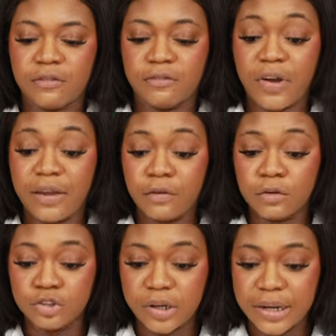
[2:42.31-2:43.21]

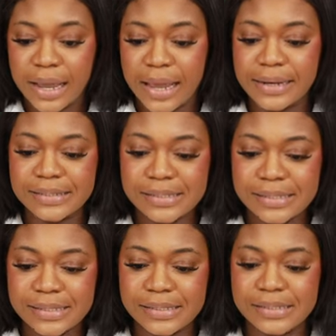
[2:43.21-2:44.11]

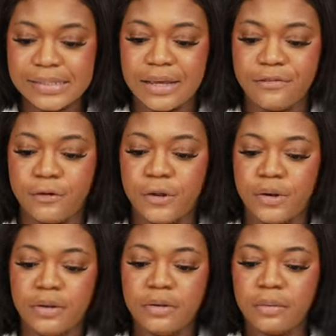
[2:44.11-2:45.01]

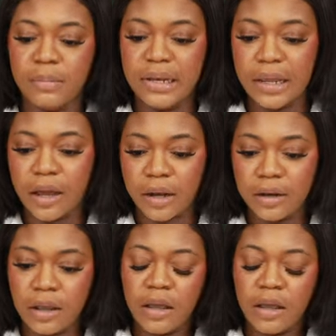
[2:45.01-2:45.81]
$567 million,